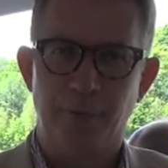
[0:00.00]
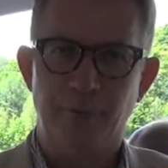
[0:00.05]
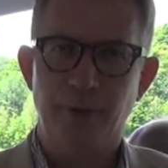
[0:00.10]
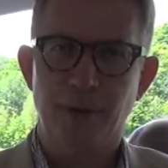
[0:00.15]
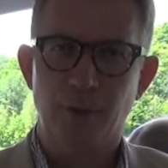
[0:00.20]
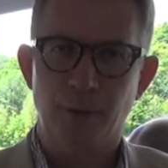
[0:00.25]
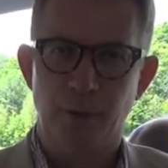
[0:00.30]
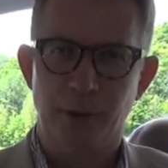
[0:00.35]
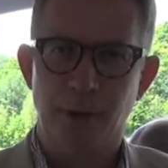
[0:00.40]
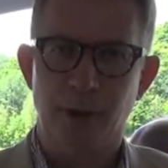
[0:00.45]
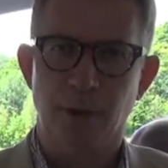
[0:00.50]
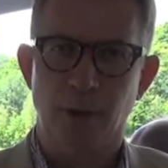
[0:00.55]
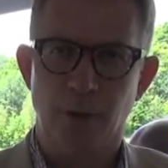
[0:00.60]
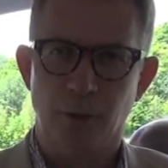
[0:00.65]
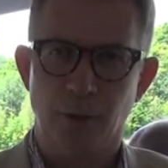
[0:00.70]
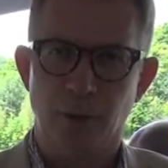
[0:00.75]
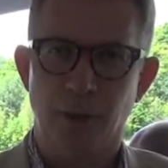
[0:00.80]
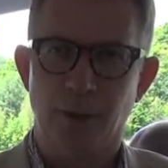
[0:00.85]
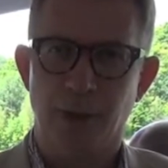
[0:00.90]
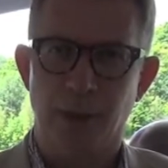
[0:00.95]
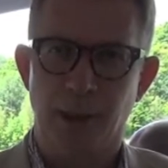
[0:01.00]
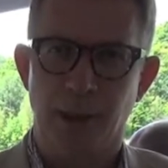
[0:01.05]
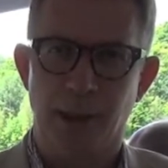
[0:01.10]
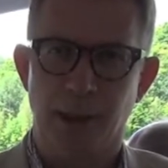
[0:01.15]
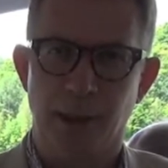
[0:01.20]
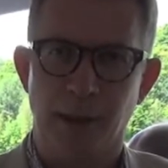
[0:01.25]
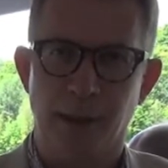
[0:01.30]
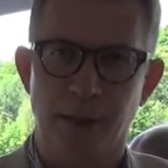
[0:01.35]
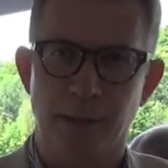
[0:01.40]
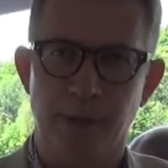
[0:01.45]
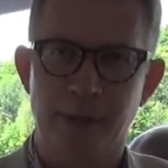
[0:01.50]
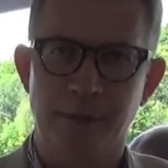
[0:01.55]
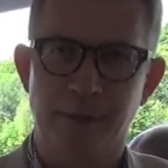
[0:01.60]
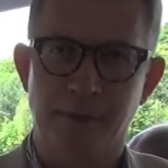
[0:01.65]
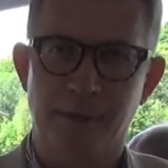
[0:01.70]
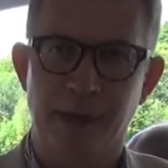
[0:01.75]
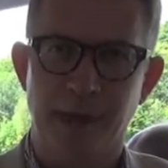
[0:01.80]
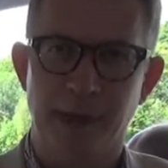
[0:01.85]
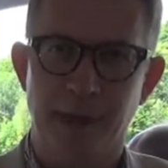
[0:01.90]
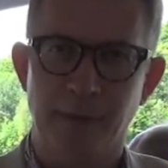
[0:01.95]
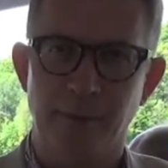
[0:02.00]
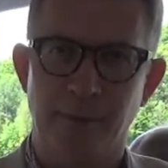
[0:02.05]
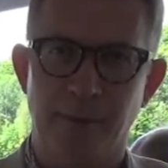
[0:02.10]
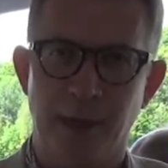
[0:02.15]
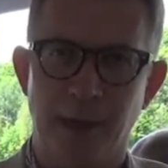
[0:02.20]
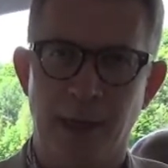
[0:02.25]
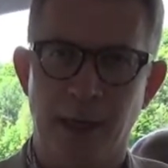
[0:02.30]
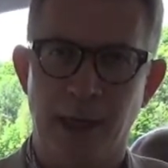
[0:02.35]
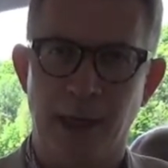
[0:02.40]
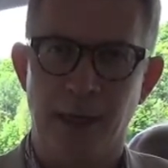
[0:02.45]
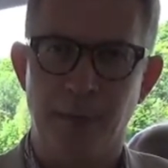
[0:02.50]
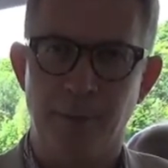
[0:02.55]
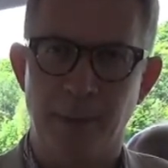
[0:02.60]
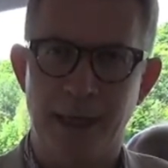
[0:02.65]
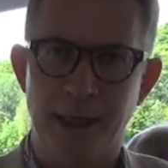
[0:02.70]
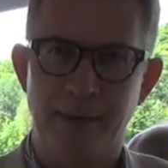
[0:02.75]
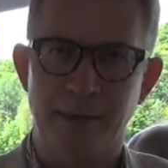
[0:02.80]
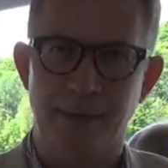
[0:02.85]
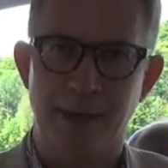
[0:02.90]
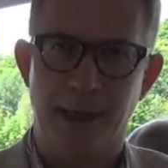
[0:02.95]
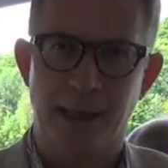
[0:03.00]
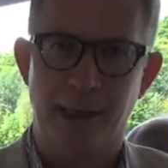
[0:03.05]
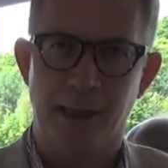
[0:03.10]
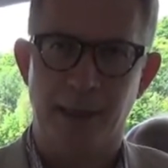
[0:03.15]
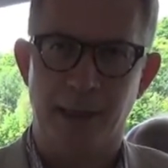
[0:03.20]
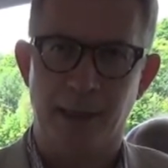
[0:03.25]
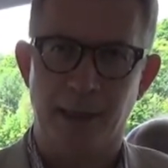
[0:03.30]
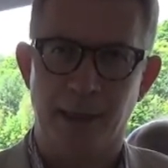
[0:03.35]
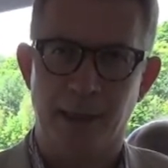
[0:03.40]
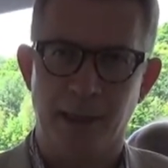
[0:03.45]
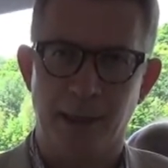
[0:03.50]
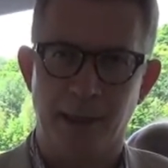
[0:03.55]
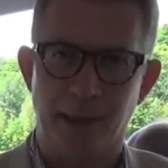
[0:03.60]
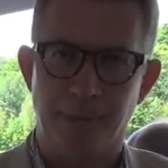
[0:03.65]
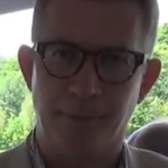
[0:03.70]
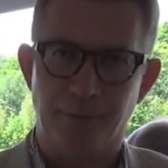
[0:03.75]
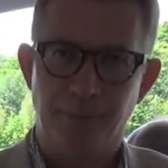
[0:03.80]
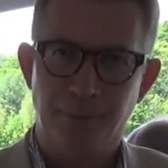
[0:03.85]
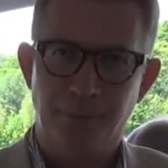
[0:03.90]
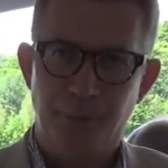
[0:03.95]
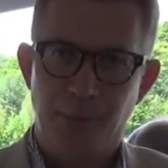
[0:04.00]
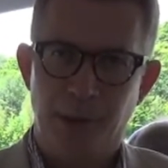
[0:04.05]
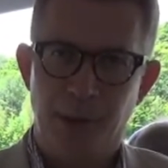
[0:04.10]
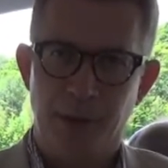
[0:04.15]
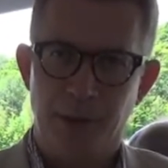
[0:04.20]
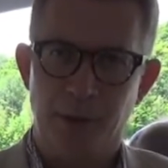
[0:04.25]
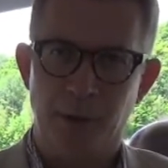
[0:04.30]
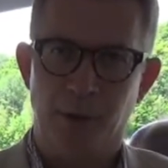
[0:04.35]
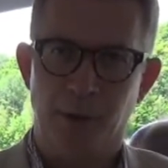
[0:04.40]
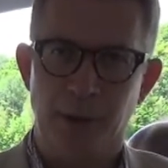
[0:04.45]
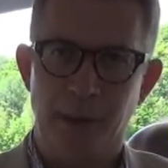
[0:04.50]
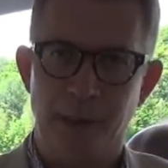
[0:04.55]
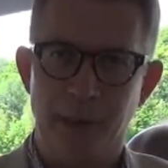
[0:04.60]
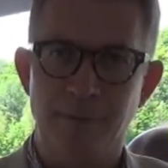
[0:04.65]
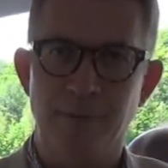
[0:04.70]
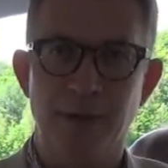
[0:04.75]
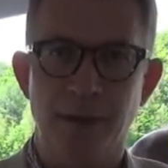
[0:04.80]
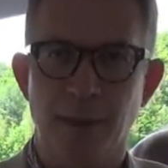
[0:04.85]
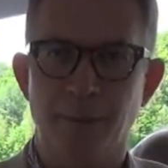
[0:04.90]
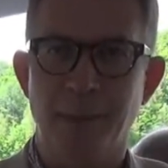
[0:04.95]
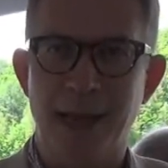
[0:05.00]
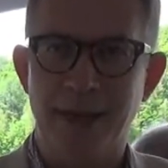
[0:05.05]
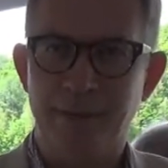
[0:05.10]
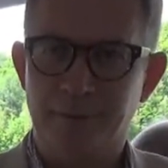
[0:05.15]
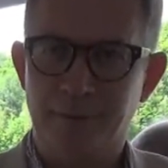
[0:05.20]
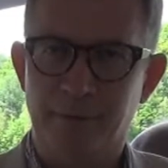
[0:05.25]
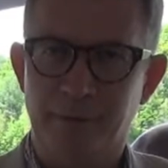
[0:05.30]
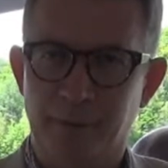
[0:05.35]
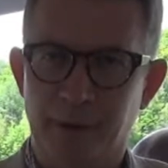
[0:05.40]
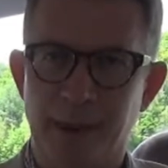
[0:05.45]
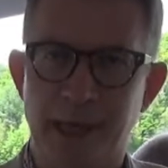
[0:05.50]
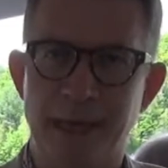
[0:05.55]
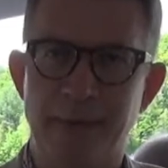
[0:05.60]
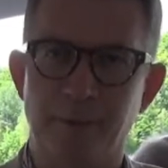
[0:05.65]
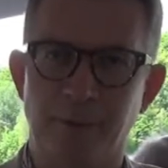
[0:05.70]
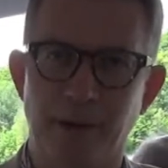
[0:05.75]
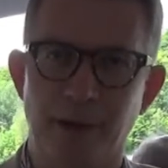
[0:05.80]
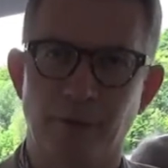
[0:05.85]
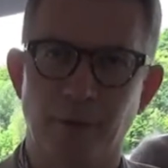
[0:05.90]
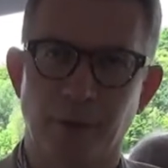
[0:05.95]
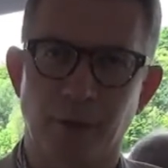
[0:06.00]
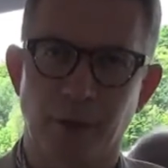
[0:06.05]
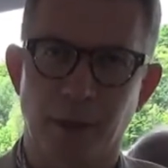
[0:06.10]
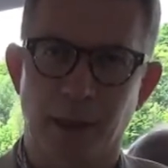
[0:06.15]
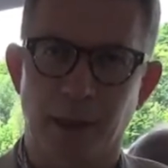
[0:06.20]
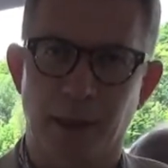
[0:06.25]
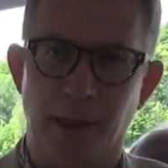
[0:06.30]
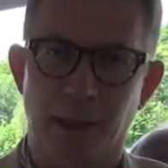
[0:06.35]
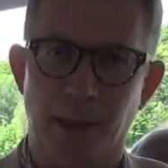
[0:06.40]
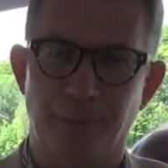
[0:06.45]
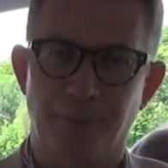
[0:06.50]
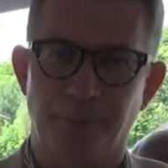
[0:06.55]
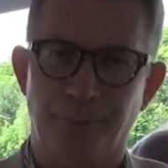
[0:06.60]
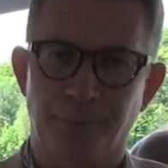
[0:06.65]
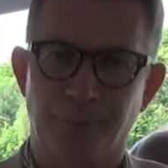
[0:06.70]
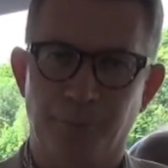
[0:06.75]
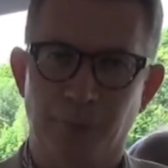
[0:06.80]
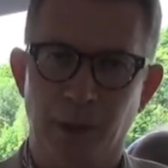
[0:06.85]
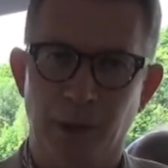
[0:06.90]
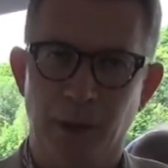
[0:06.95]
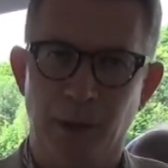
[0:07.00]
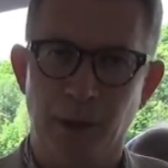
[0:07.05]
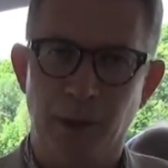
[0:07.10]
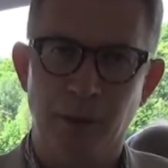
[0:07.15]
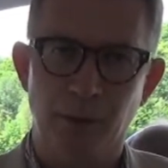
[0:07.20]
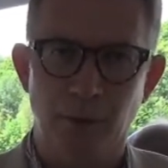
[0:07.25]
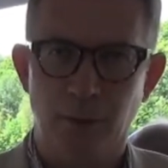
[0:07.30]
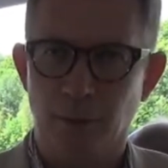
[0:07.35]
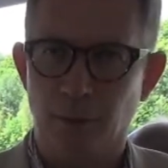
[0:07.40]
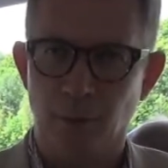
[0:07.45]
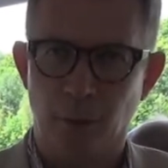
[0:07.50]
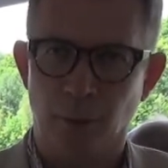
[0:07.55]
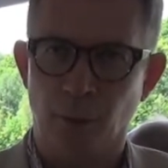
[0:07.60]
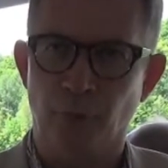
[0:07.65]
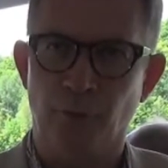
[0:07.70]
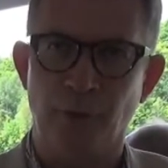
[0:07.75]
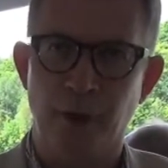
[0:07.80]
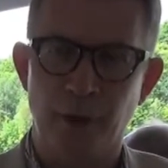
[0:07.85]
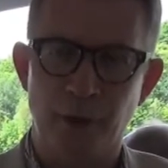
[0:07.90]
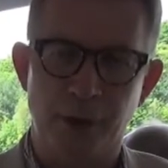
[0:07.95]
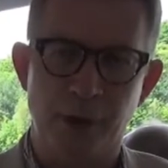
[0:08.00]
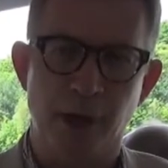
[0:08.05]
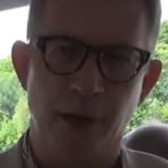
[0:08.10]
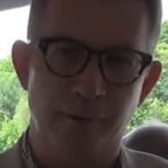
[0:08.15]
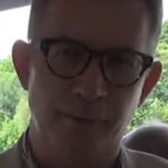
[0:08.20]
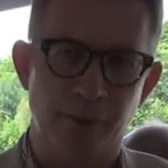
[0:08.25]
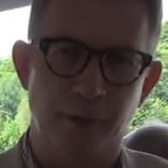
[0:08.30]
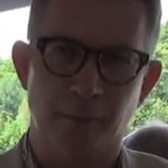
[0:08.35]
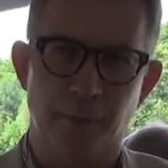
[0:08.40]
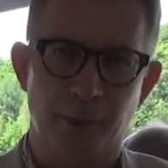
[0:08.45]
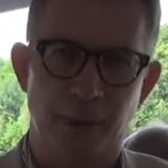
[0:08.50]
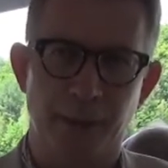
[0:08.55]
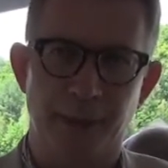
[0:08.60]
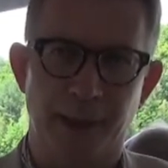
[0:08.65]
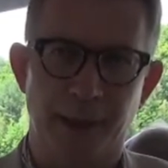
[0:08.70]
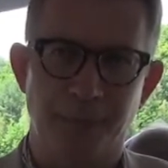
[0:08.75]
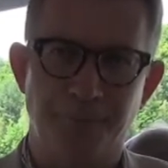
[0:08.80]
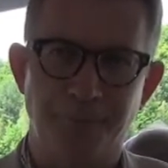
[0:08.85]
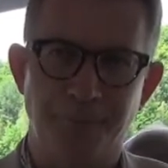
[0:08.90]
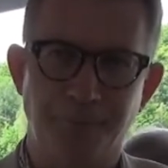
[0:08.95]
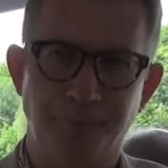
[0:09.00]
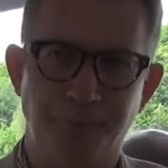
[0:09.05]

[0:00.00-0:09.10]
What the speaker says: I think we can hold these games and make that even the best games ever. We're very confident about that.